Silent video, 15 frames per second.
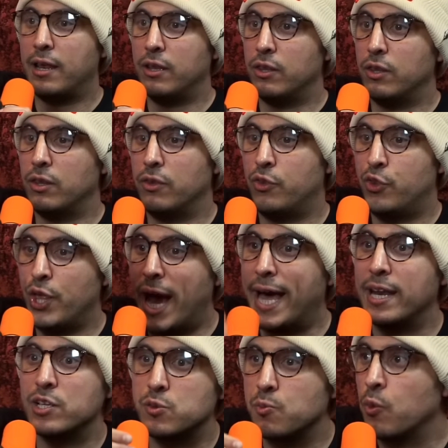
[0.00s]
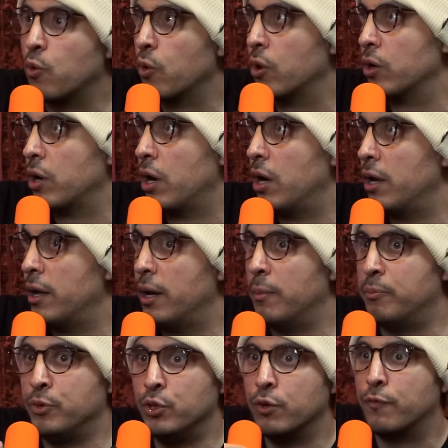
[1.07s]
And that is more
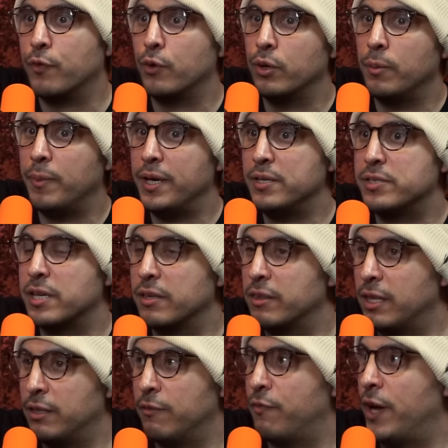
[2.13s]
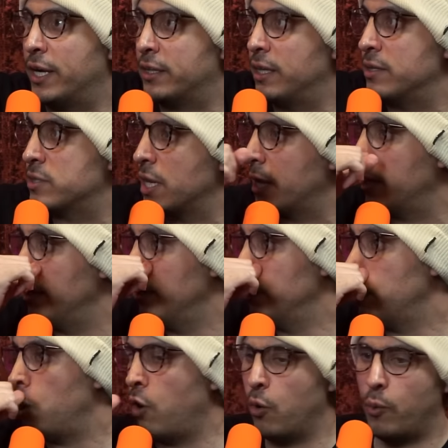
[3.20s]
beautiful and amazing than the fact that it's like,
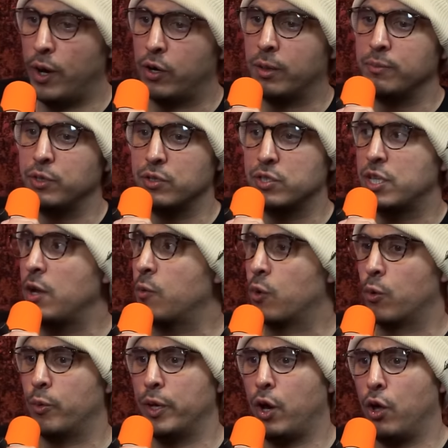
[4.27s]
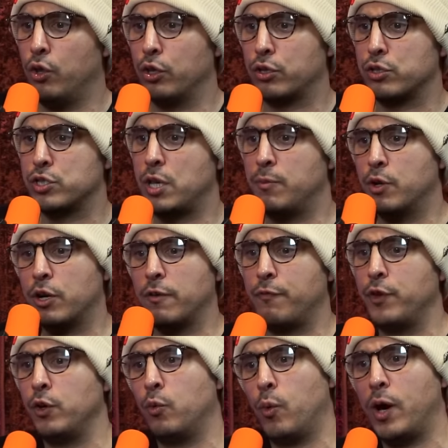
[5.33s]
oh, welcome to the state where we all look the same. You're
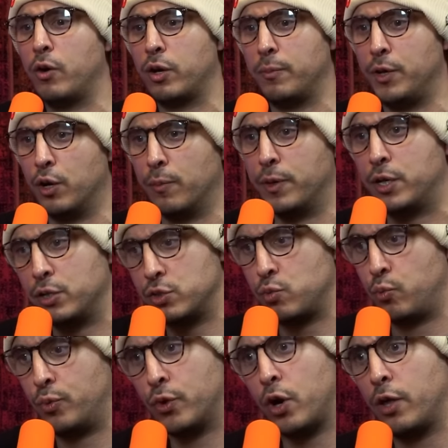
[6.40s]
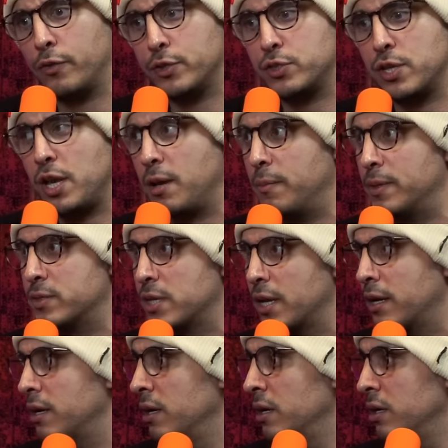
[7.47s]
going to feel welcome here because we're all the same. It's
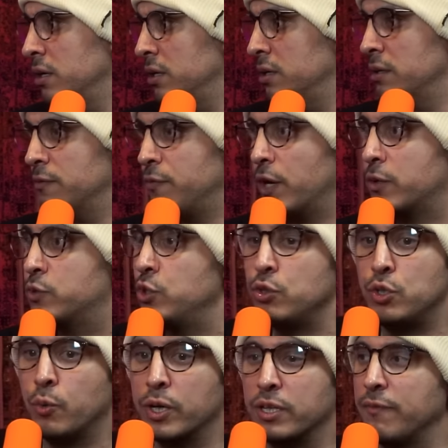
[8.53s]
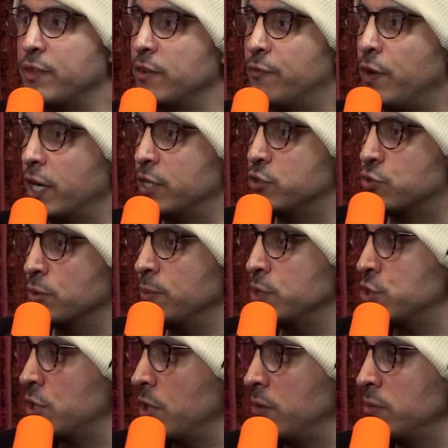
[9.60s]
like, fuck, dude, you want to live in the fucking
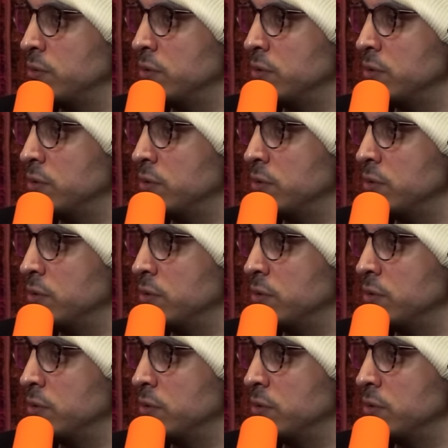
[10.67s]
Truman Show?